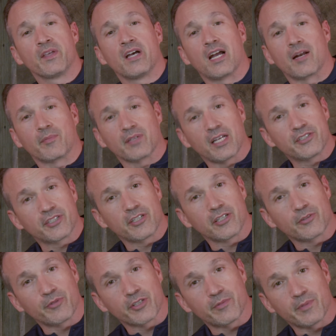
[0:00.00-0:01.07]
and I'm glad you're
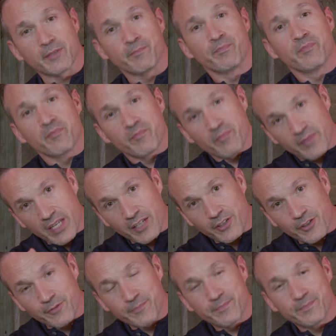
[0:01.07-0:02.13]
here with me. Thank you.